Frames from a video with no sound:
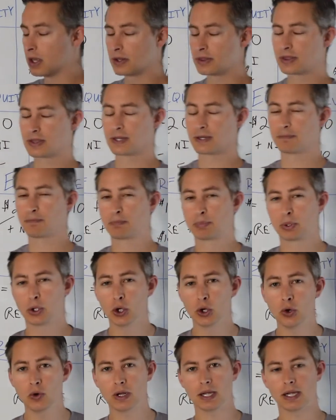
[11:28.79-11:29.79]
the
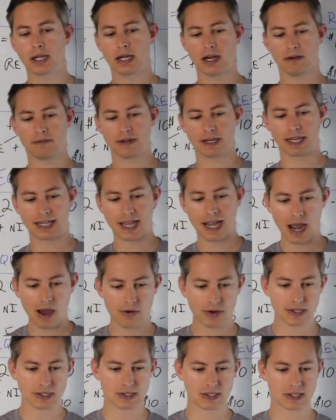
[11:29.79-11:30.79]
beauty of an
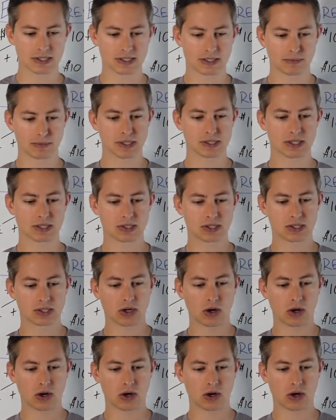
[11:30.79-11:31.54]
accounting system is it's